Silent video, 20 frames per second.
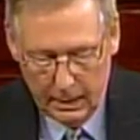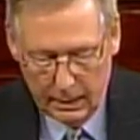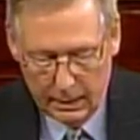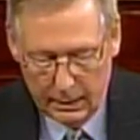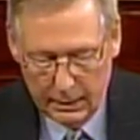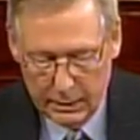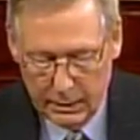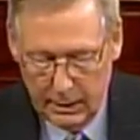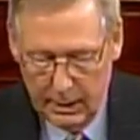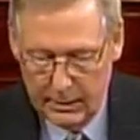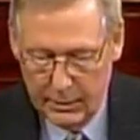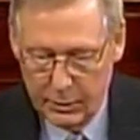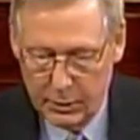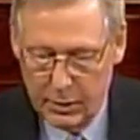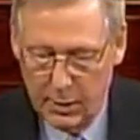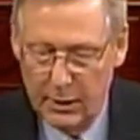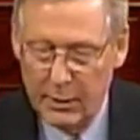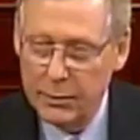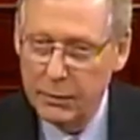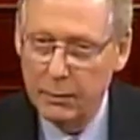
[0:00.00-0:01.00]
that this
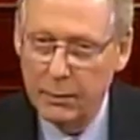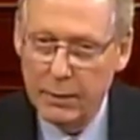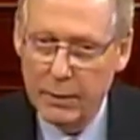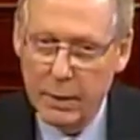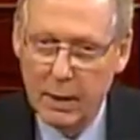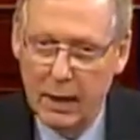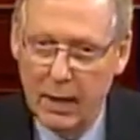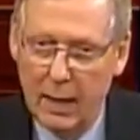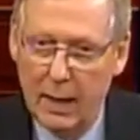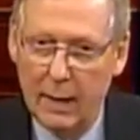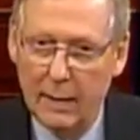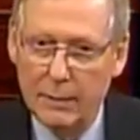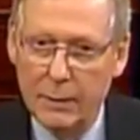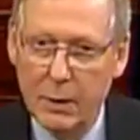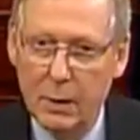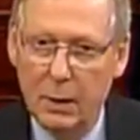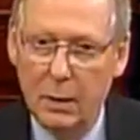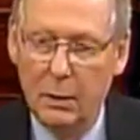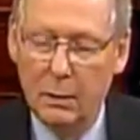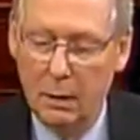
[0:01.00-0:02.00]
legislation was
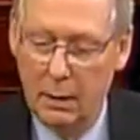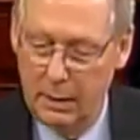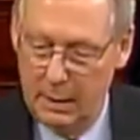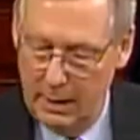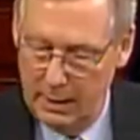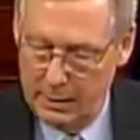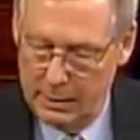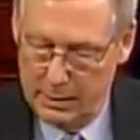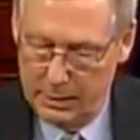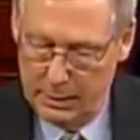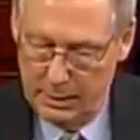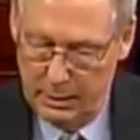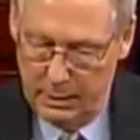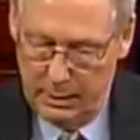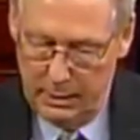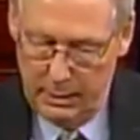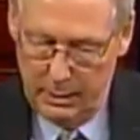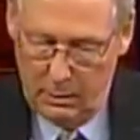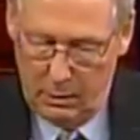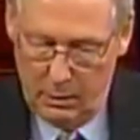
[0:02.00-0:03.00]
absolutely
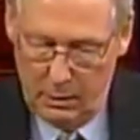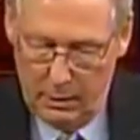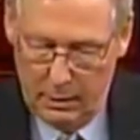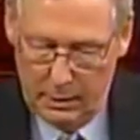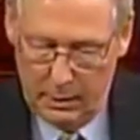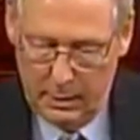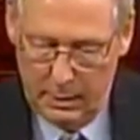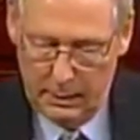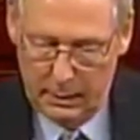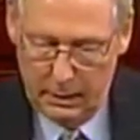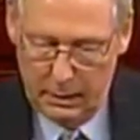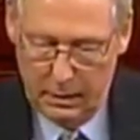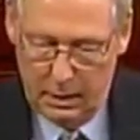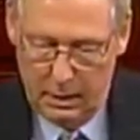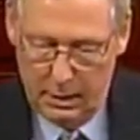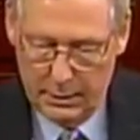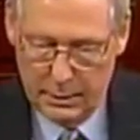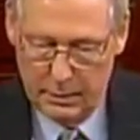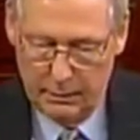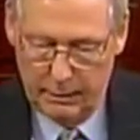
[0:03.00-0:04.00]
necessary in order to cut the
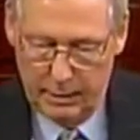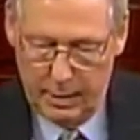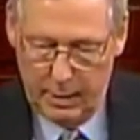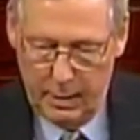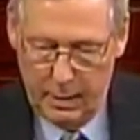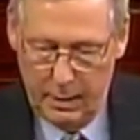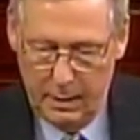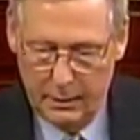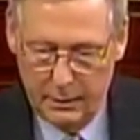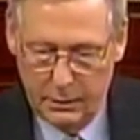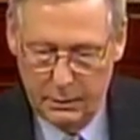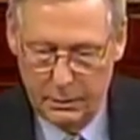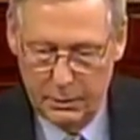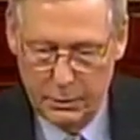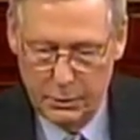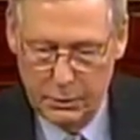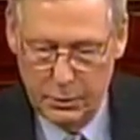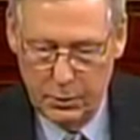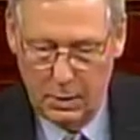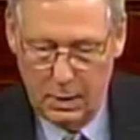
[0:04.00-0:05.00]
cost of care and to
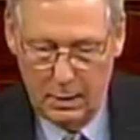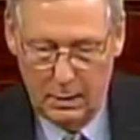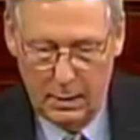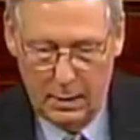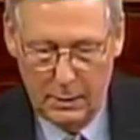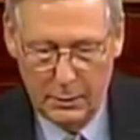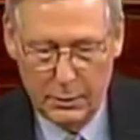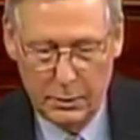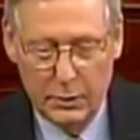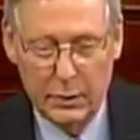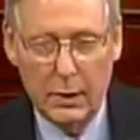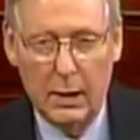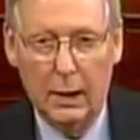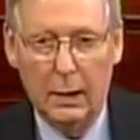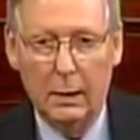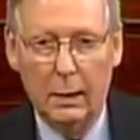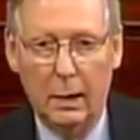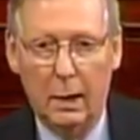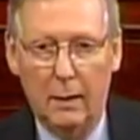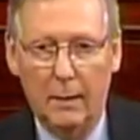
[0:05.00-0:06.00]
ensure our nation's
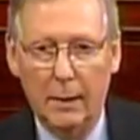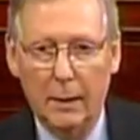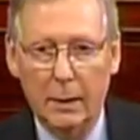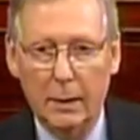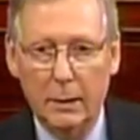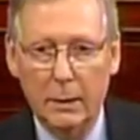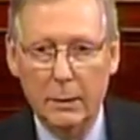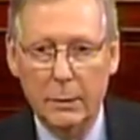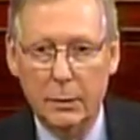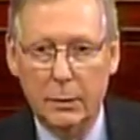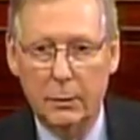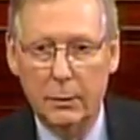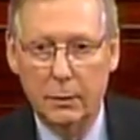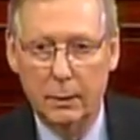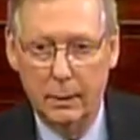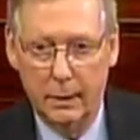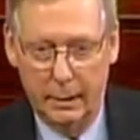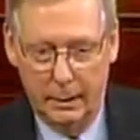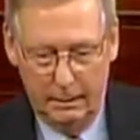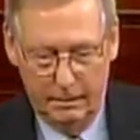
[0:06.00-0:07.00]
economic
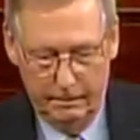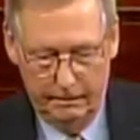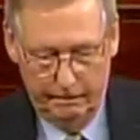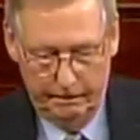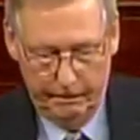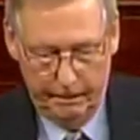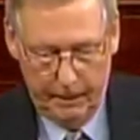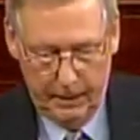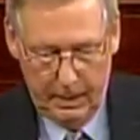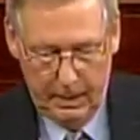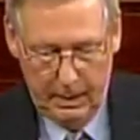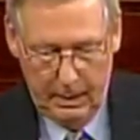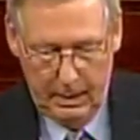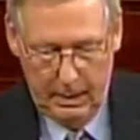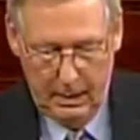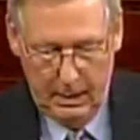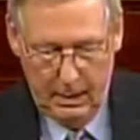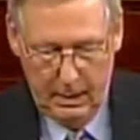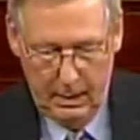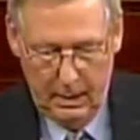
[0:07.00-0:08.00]
security.
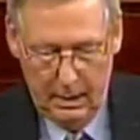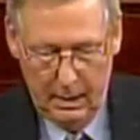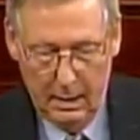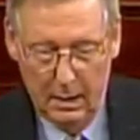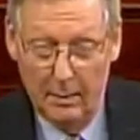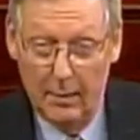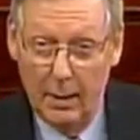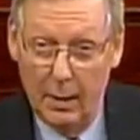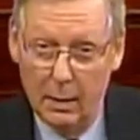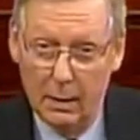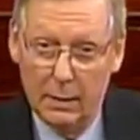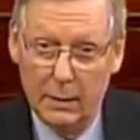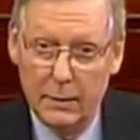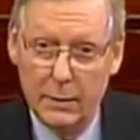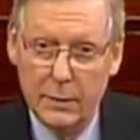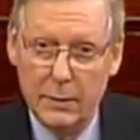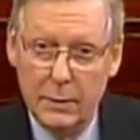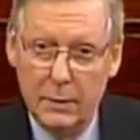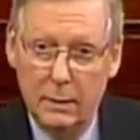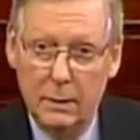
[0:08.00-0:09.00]

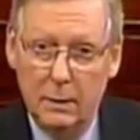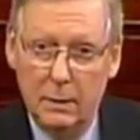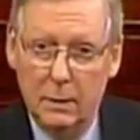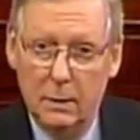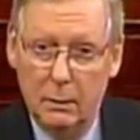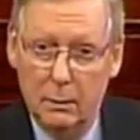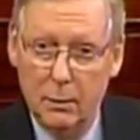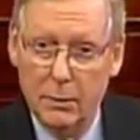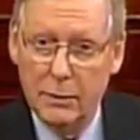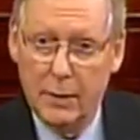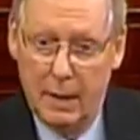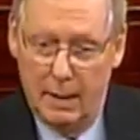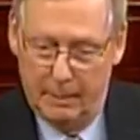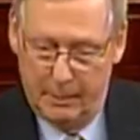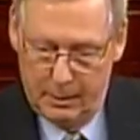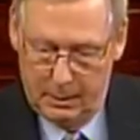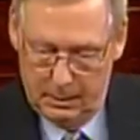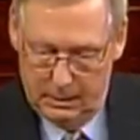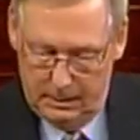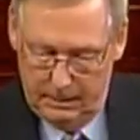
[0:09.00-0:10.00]
Americans were
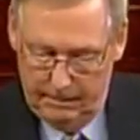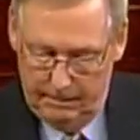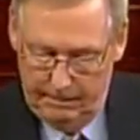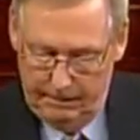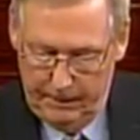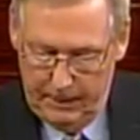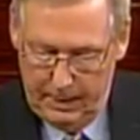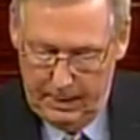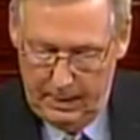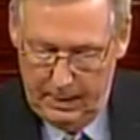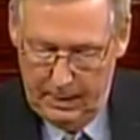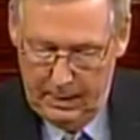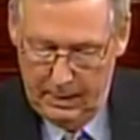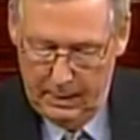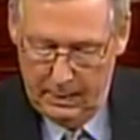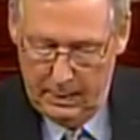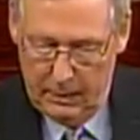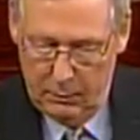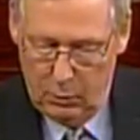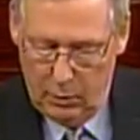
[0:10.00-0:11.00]
skeptical.
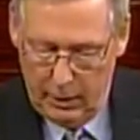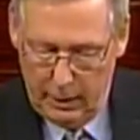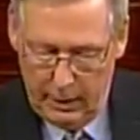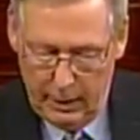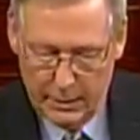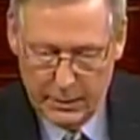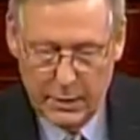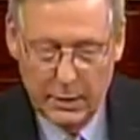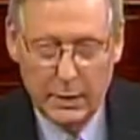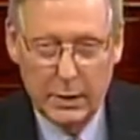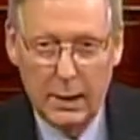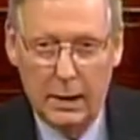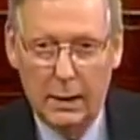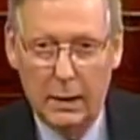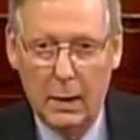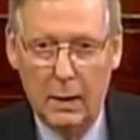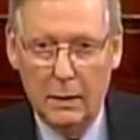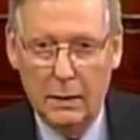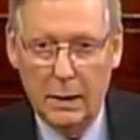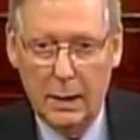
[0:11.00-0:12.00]
They wanted us to
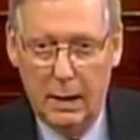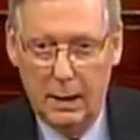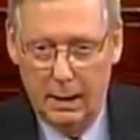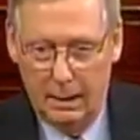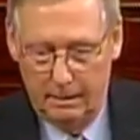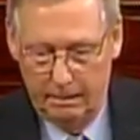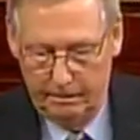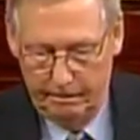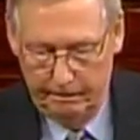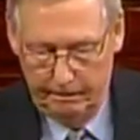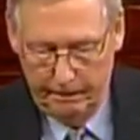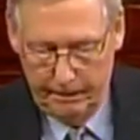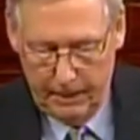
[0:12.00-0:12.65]
take our time.